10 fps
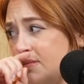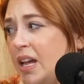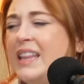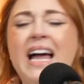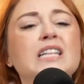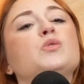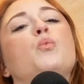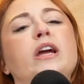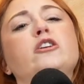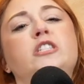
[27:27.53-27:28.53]
that's
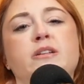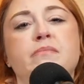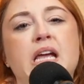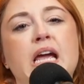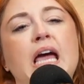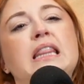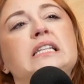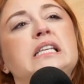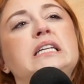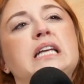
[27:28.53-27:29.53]
weird to me. And
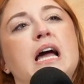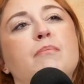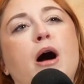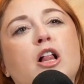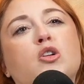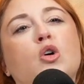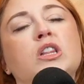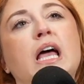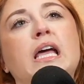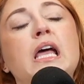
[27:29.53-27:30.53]
that's like diabolical.
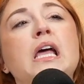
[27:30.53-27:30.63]
Like,